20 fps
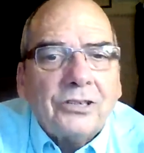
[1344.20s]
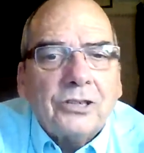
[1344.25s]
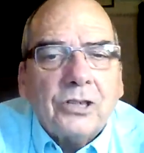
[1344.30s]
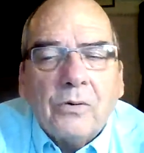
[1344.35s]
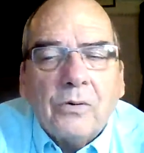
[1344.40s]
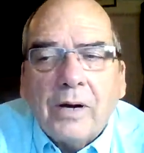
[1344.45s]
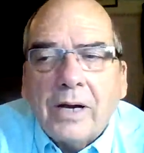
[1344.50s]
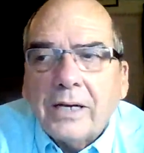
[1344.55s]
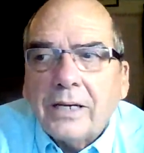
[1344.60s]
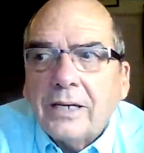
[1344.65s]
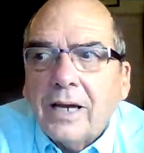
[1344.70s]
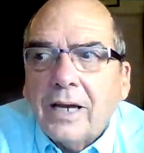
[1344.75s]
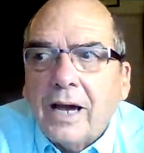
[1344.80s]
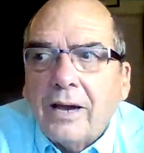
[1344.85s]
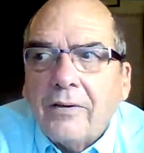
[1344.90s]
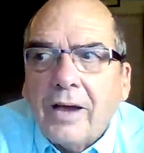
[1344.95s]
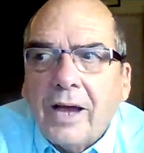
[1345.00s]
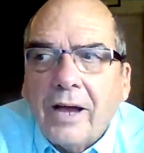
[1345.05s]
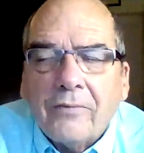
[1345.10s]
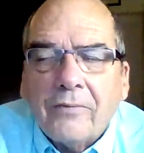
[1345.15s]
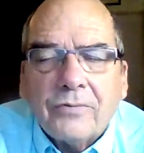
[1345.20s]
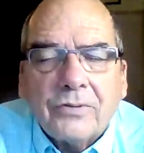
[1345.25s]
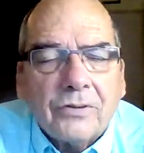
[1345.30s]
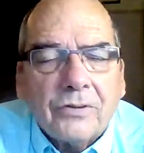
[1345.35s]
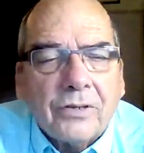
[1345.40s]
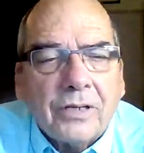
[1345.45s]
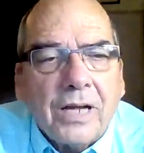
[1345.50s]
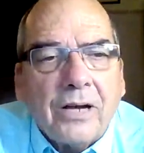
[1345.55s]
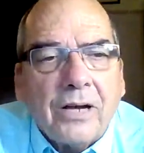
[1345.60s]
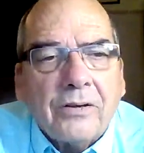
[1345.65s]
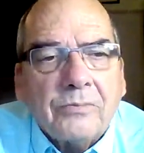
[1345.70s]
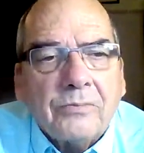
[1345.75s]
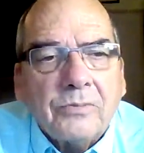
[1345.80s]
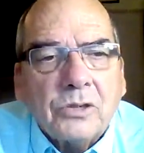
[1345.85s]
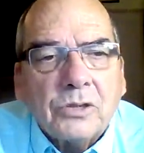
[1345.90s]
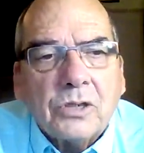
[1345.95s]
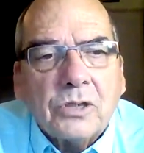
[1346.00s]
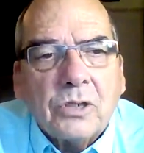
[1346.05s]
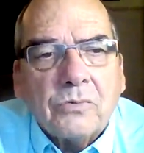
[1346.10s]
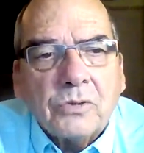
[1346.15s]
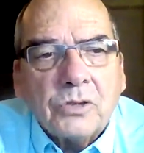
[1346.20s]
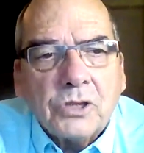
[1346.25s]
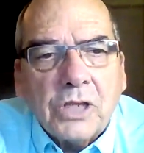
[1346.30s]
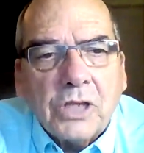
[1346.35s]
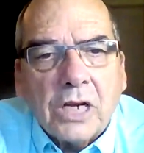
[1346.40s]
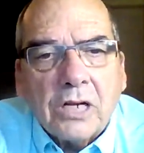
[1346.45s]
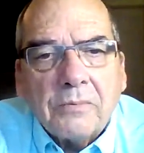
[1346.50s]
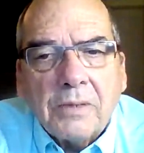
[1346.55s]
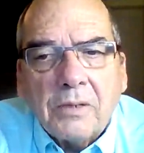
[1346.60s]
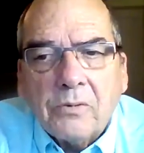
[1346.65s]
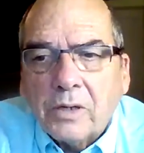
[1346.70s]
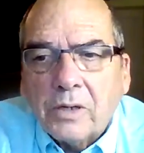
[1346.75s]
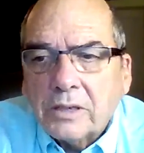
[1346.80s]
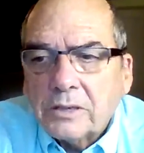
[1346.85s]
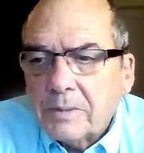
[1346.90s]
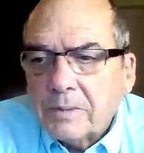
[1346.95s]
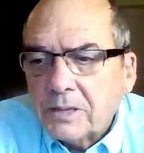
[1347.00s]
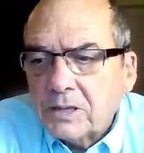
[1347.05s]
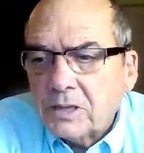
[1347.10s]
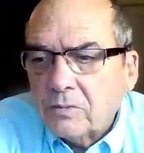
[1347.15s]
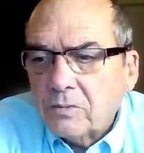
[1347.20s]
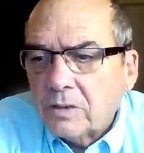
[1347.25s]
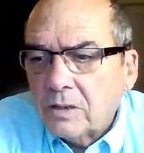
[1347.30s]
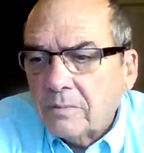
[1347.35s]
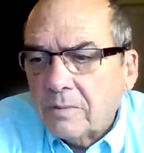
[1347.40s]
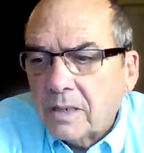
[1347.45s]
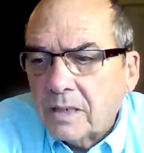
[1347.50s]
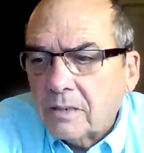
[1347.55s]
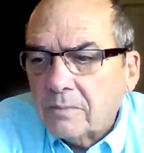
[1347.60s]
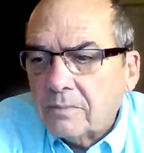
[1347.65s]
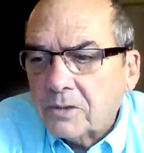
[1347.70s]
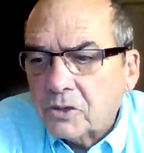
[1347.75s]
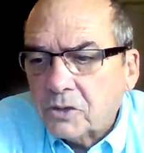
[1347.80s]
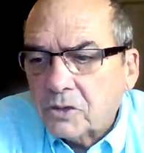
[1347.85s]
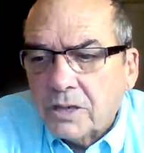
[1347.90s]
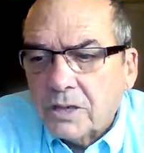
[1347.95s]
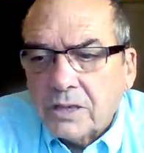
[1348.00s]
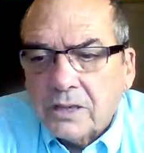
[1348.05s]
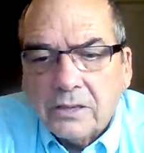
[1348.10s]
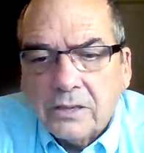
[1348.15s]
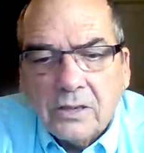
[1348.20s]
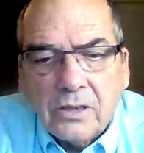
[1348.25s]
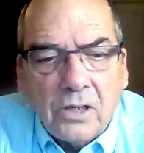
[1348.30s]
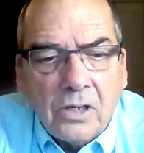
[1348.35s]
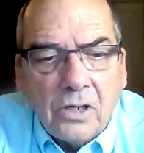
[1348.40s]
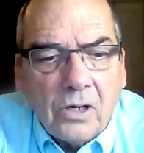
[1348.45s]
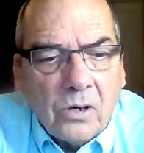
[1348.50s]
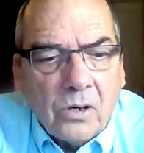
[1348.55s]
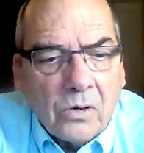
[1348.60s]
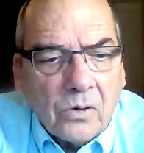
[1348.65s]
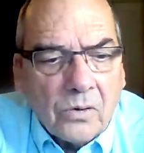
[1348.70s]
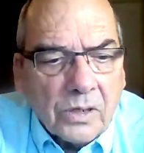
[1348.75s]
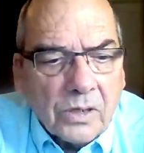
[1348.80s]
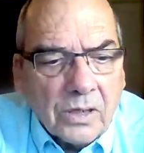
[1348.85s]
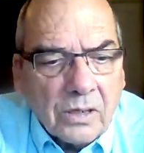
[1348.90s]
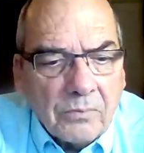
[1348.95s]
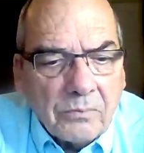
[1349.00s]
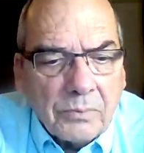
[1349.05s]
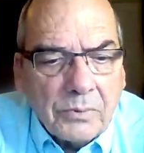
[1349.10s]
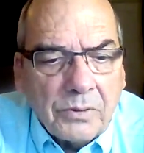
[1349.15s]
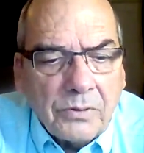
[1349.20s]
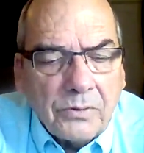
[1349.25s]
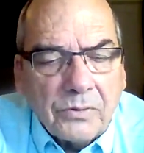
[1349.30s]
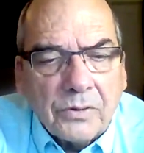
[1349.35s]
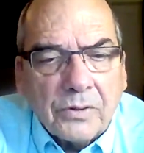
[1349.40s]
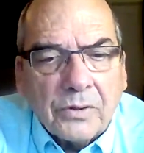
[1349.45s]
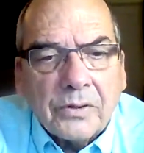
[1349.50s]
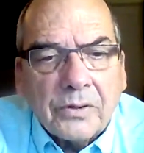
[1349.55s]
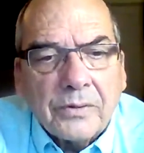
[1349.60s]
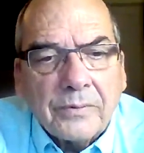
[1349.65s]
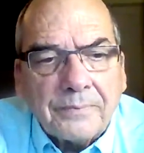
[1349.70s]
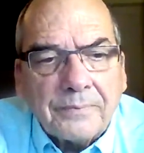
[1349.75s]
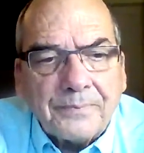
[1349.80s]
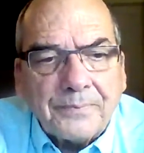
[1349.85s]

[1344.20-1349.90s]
So I have to allow him just to overshadow me, especially when I'm on a machine or a computer.